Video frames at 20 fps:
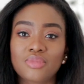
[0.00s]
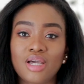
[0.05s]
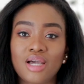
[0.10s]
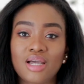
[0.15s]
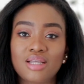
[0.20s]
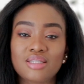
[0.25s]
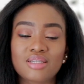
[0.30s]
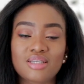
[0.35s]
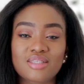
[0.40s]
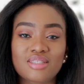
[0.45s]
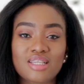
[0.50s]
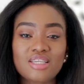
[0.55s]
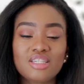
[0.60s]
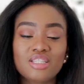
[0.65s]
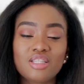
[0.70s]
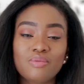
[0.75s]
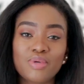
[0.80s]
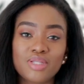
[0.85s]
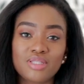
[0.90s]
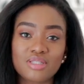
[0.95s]
and
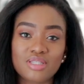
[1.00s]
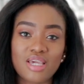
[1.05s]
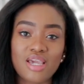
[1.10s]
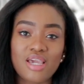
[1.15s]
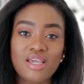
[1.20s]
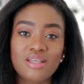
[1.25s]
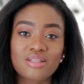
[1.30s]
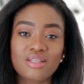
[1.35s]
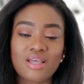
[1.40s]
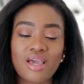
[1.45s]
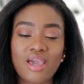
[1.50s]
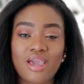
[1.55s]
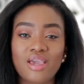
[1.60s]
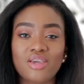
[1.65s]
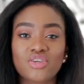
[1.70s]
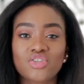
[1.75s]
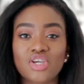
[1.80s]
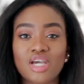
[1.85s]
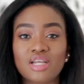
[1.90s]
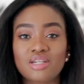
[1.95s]
essentially maintain
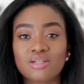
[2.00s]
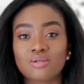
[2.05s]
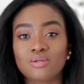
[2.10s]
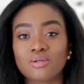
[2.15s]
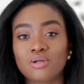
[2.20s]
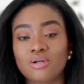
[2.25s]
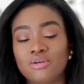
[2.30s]
a channel